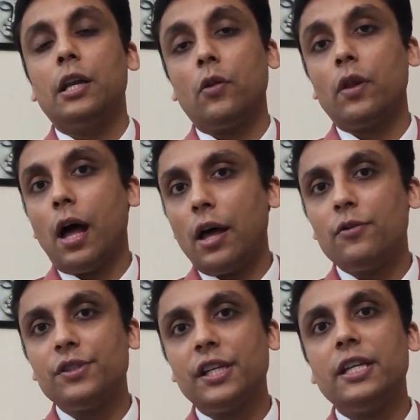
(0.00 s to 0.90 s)
Now the
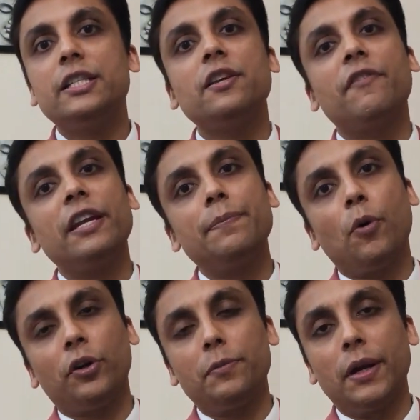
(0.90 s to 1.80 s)
ROCE is a very
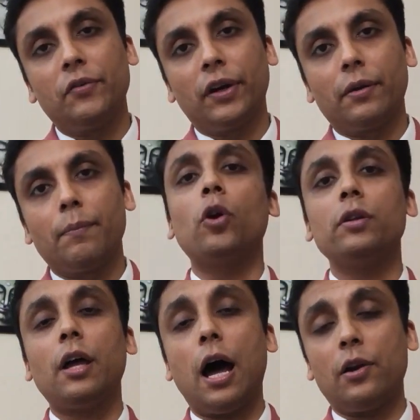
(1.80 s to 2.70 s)
important metric.
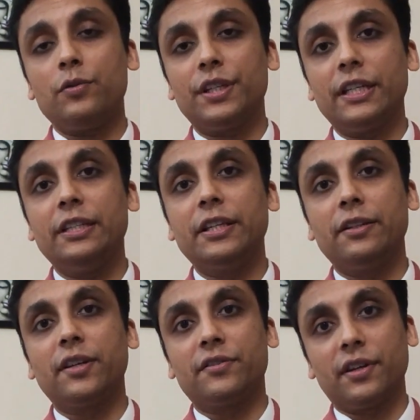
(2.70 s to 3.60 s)
What the ROCE
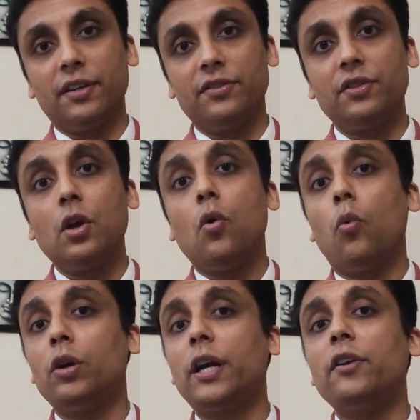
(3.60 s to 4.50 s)
tells us is
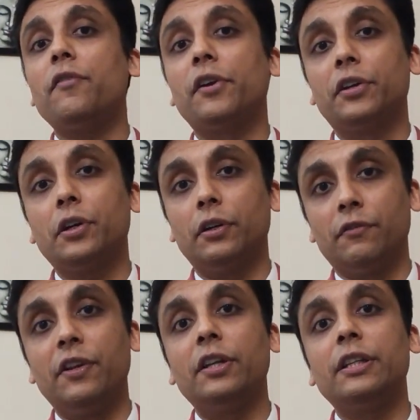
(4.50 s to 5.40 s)
what kind of
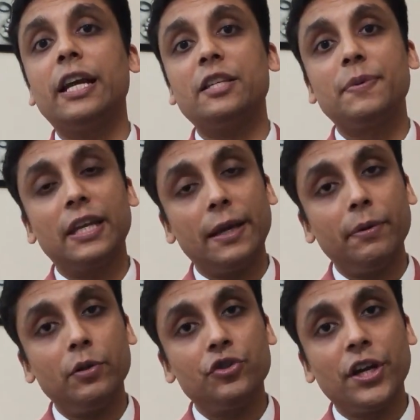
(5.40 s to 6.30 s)
return Vinati has been
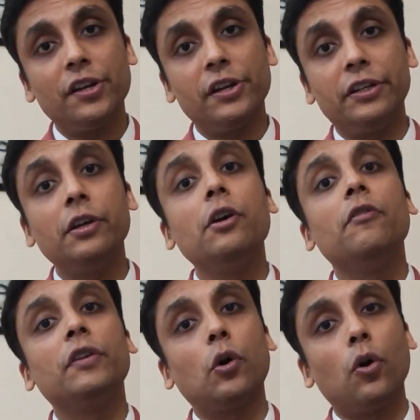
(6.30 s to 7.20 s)
able to generate
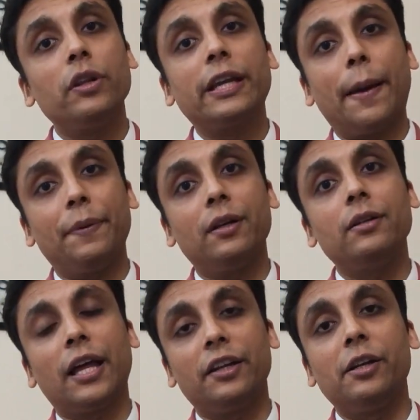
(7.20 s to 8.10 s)
with all the
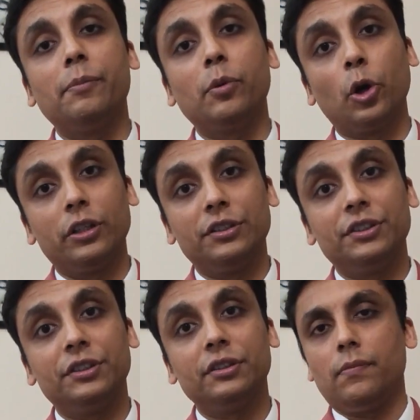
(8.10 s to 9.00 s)
capital that it
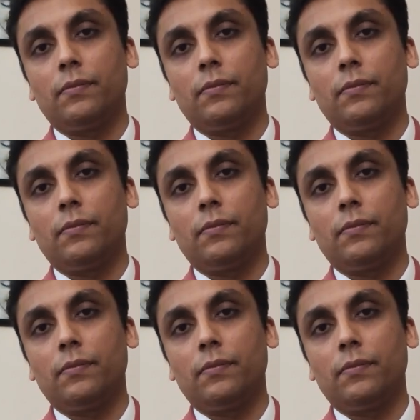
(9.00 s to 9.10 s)
employs.